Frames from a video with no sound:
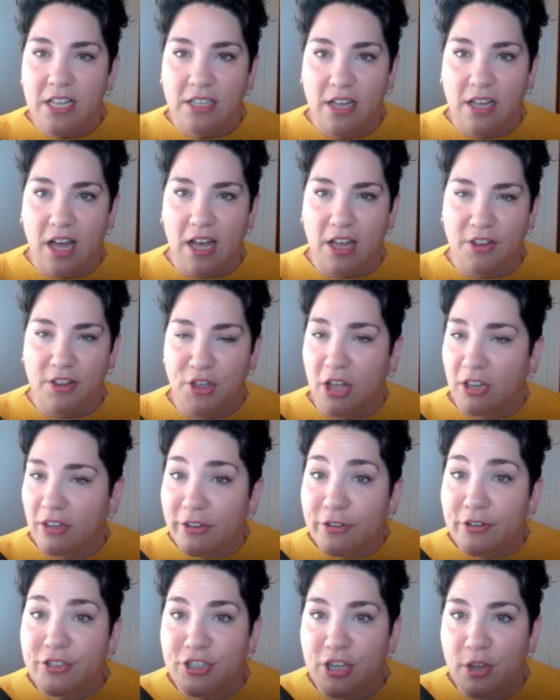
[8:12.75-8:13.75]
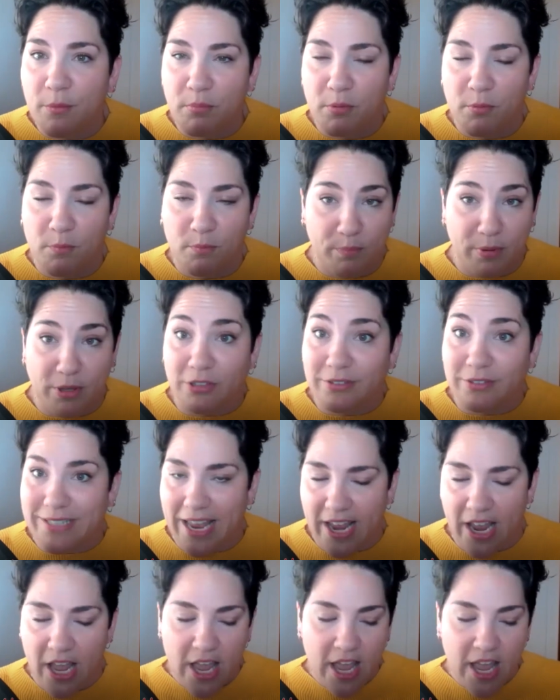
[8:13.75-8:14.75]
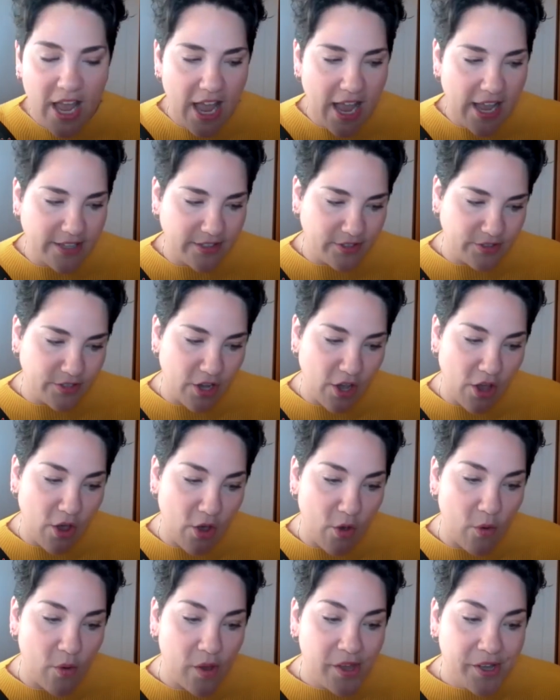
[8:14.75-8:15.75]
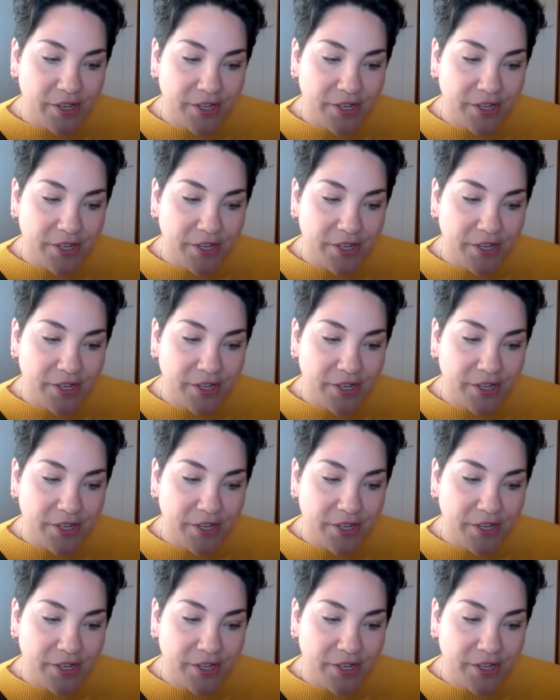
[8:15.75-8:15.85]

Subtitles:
thought leadership building. And so